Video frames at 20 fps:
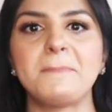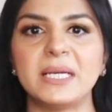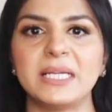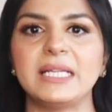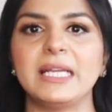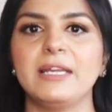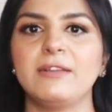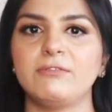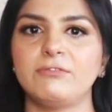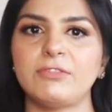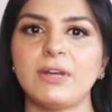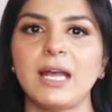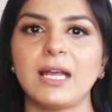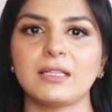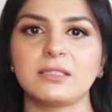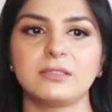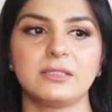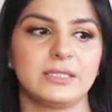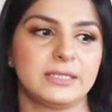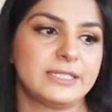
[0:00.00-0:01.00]
but in
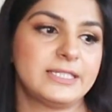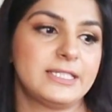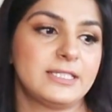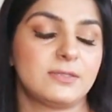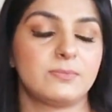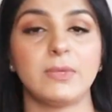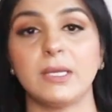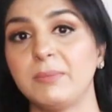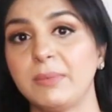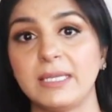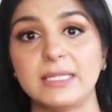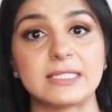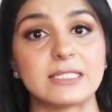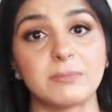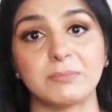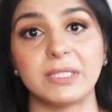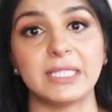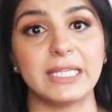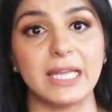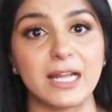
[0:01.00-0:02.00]
fact there is maybe
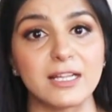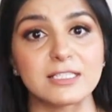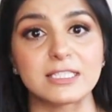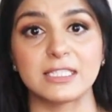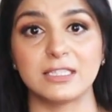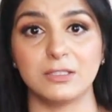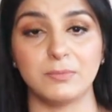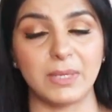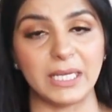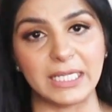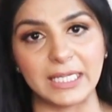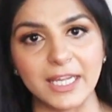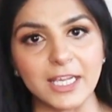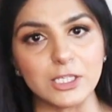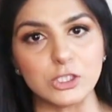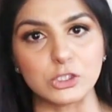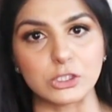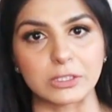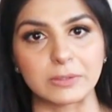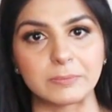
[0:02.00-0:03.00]
something else in the
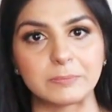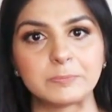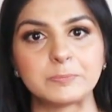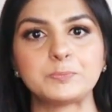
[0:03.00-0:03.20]
medication.